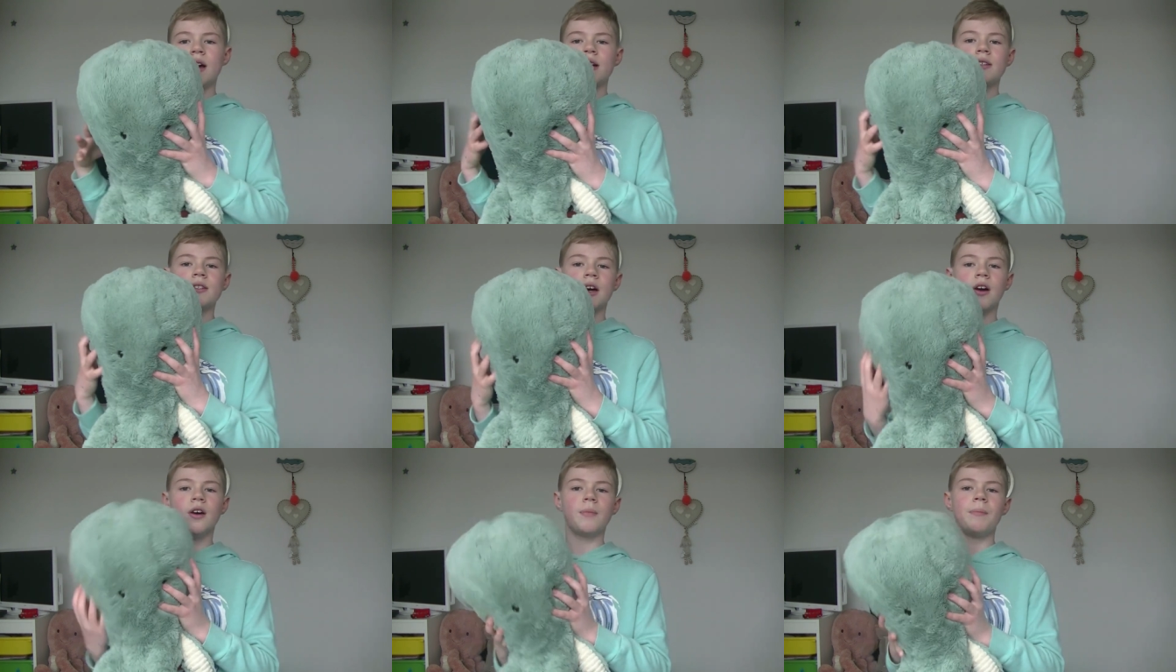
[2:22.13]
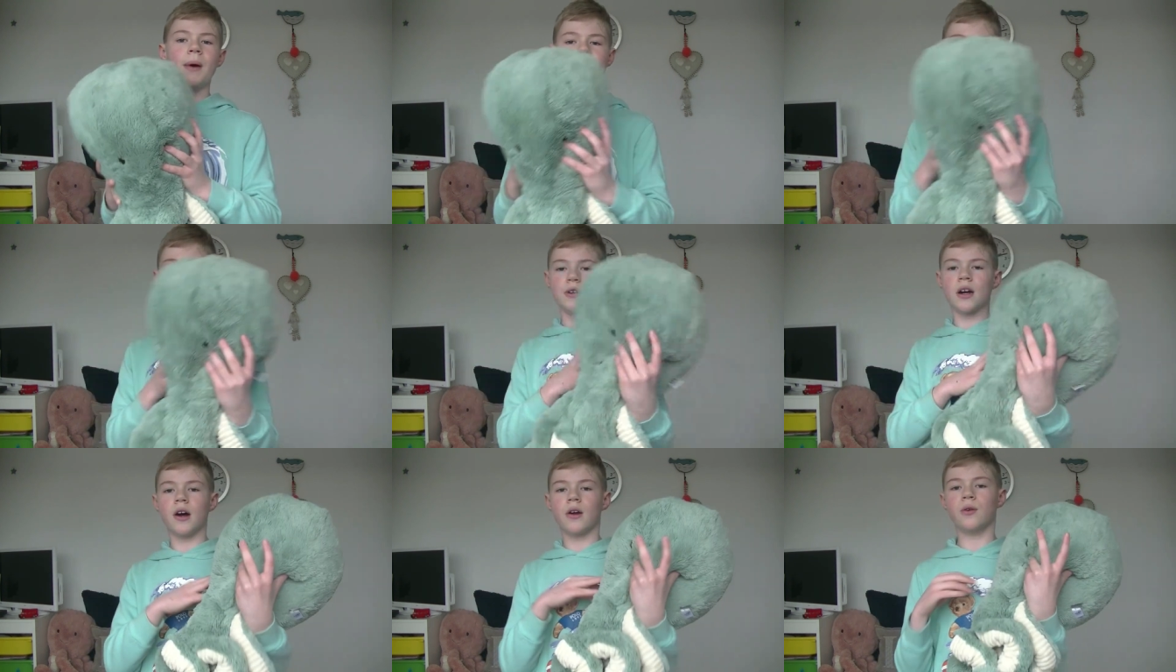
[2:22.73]
So, best
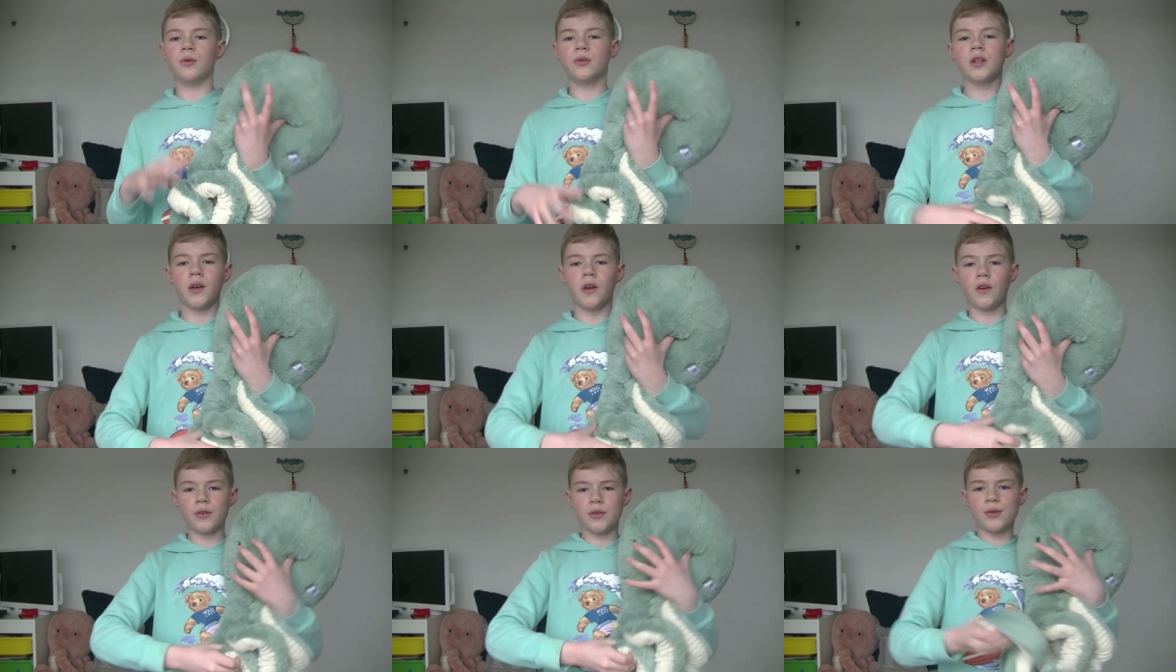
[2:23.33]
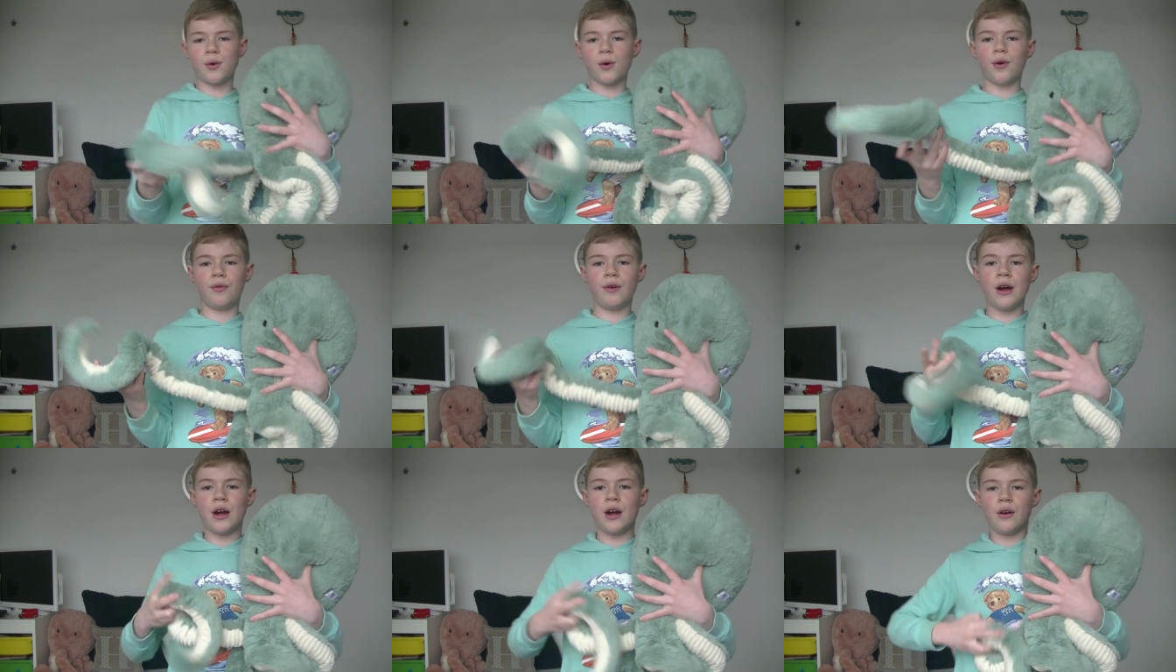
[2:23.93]
for cuddles, you can sort of
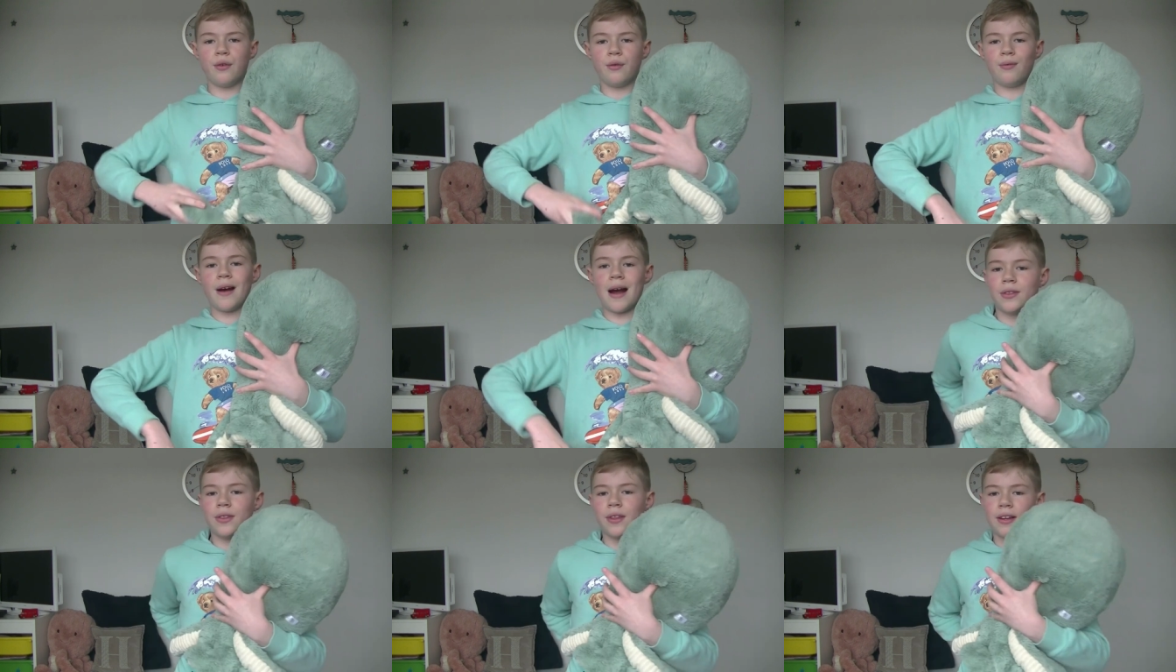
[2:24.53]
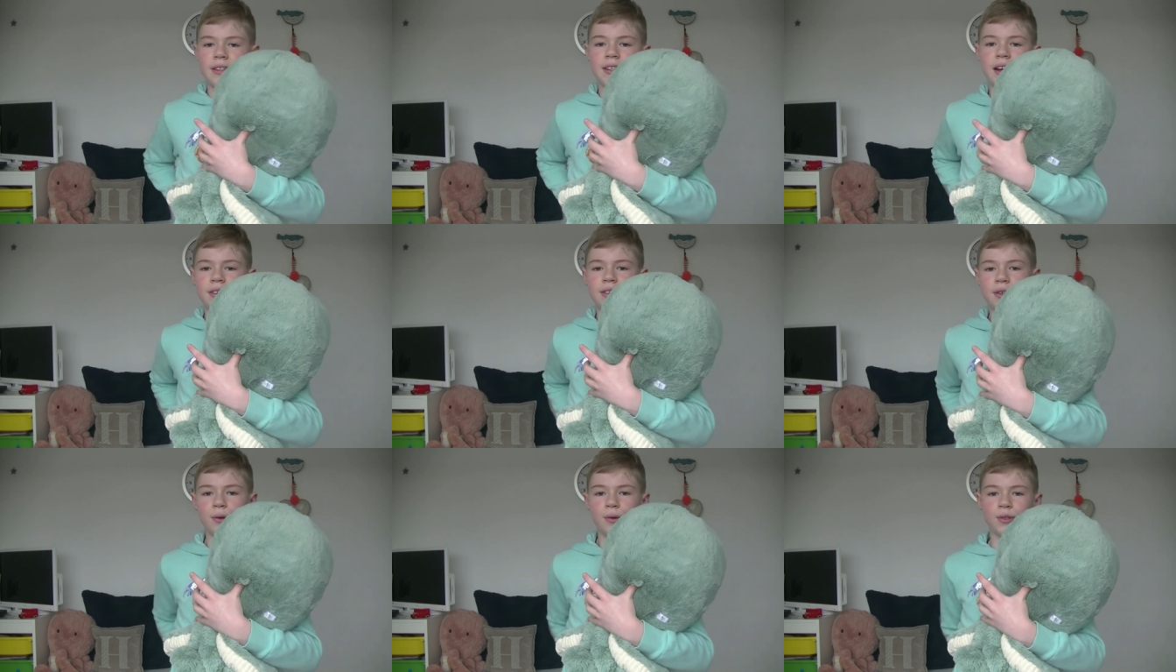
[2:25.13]
wrap the
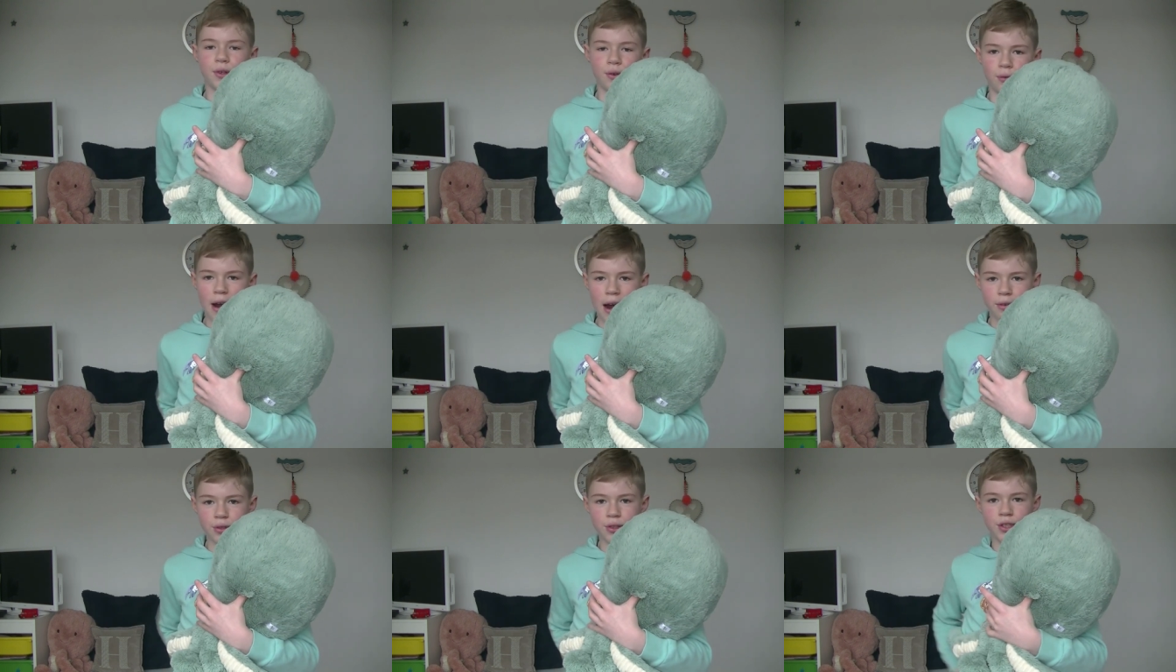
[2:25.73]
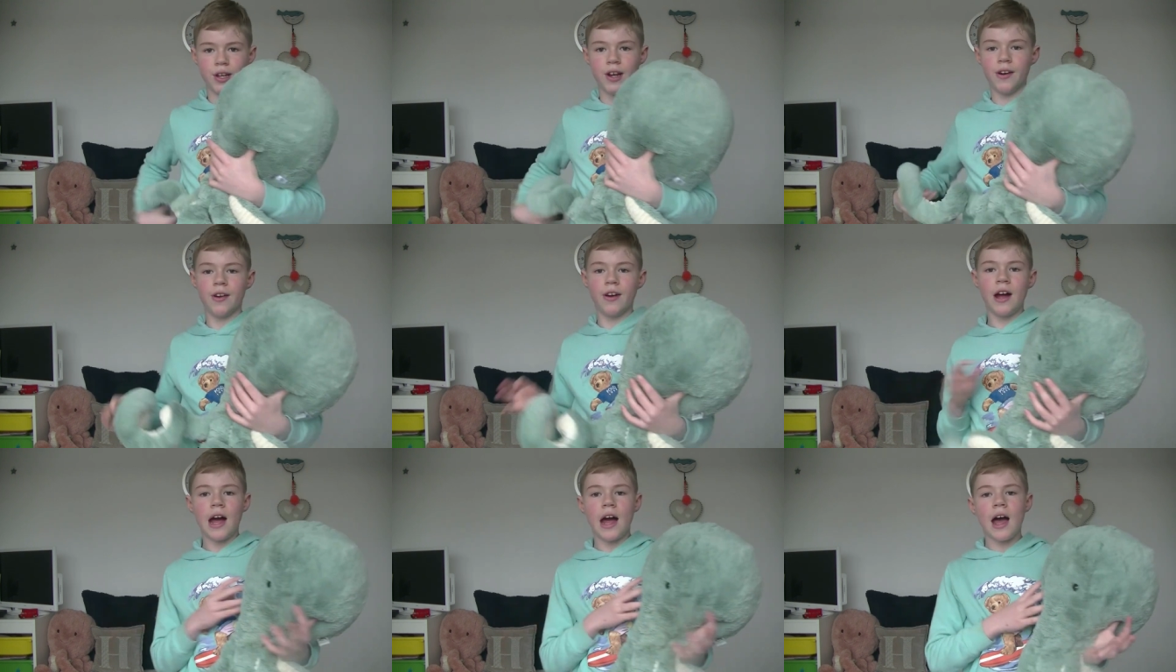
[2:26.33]
tentacles around you
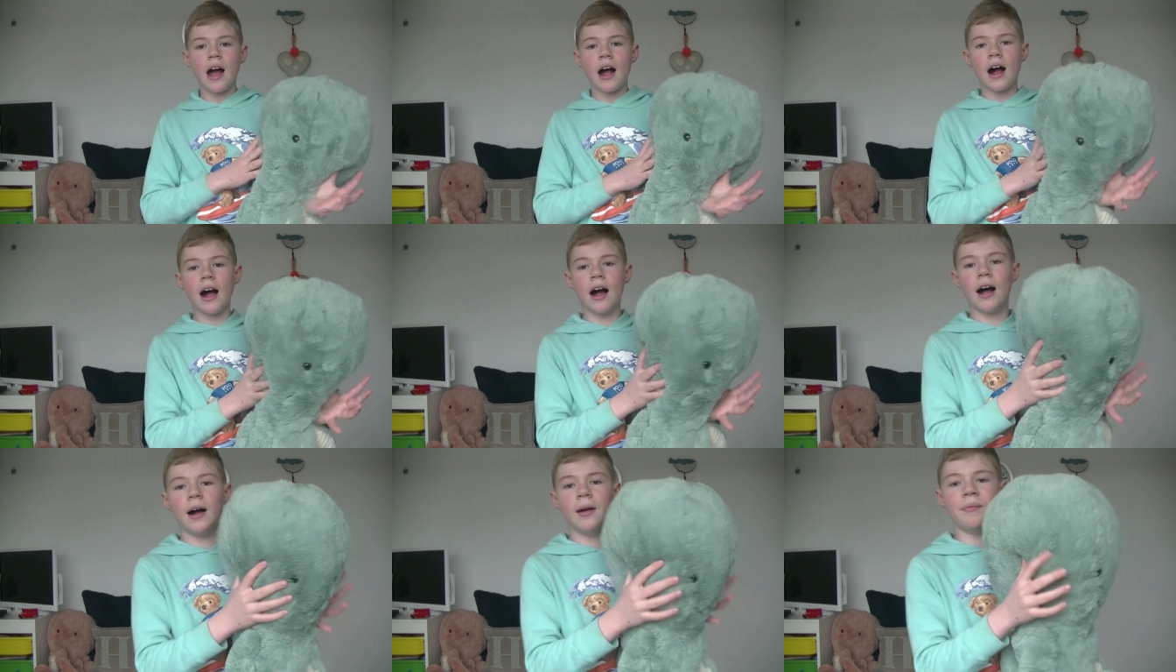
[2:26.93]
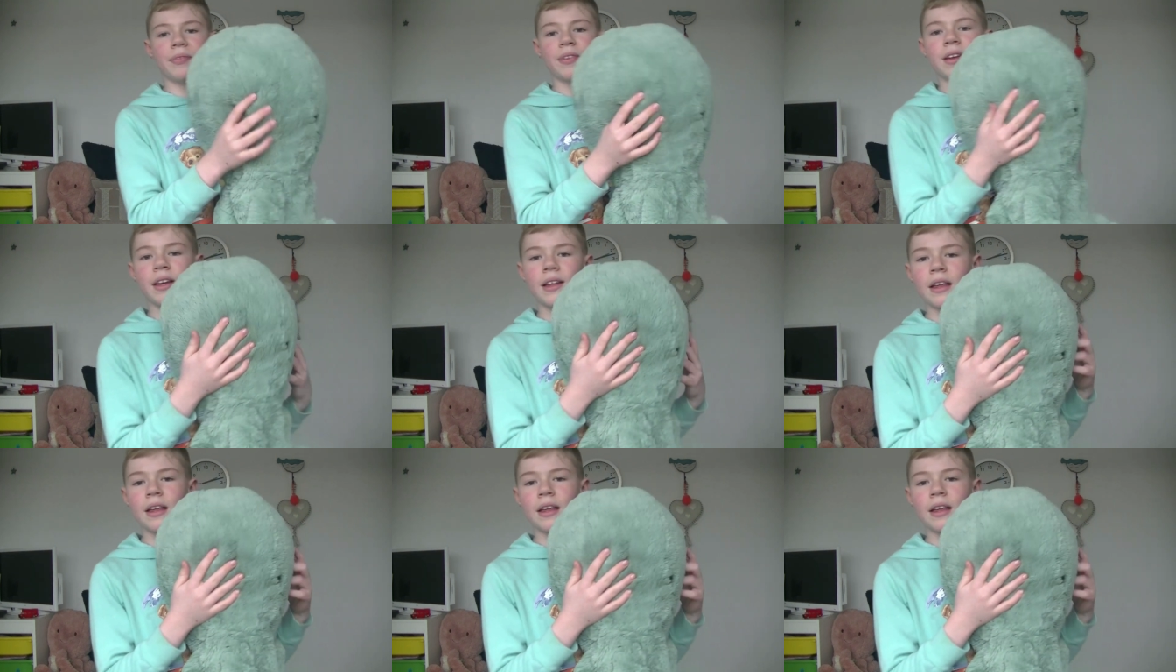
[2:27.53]
um,